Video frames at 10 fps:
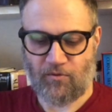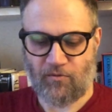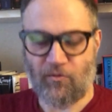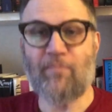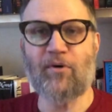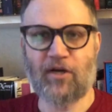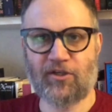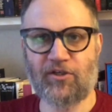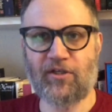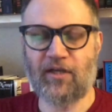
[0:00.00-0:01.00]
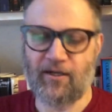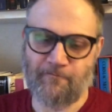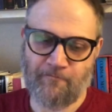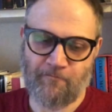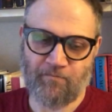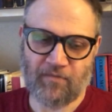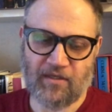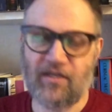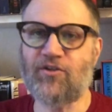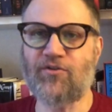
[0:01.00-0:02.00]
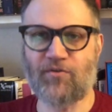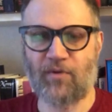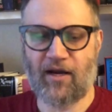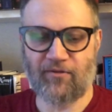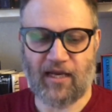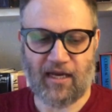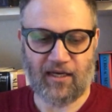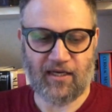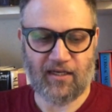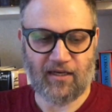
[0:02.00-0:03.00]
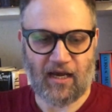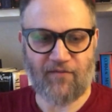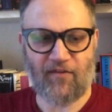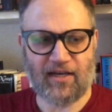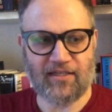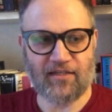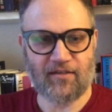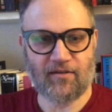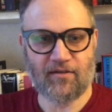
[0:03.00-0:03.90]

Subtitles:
reproduction and issues around that. And I find it